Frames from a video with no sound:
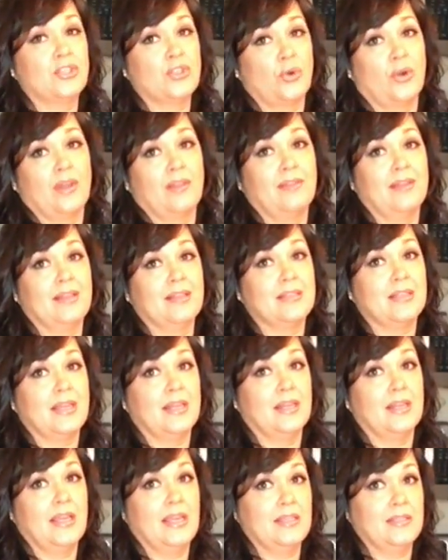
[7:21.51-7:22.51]
storing things
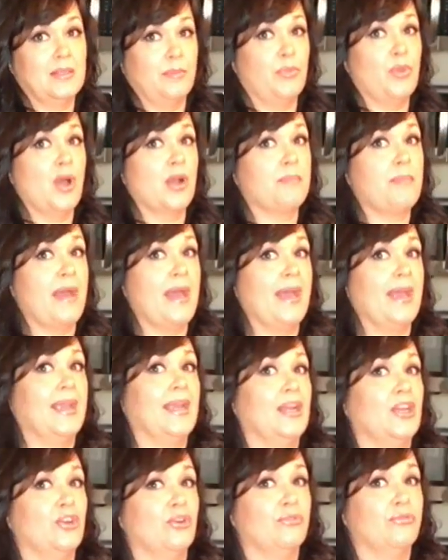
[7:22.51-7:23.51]
in a Ziploc
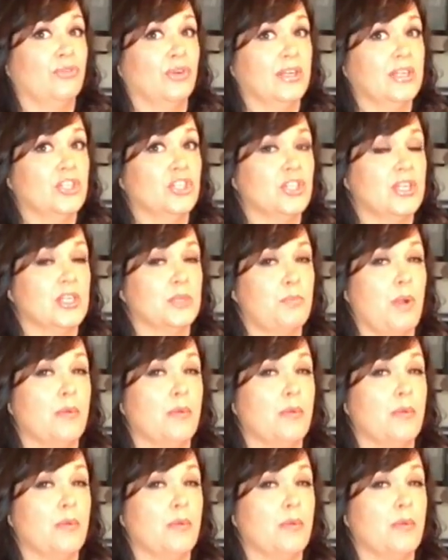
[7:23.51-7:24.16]
bag in your fridge is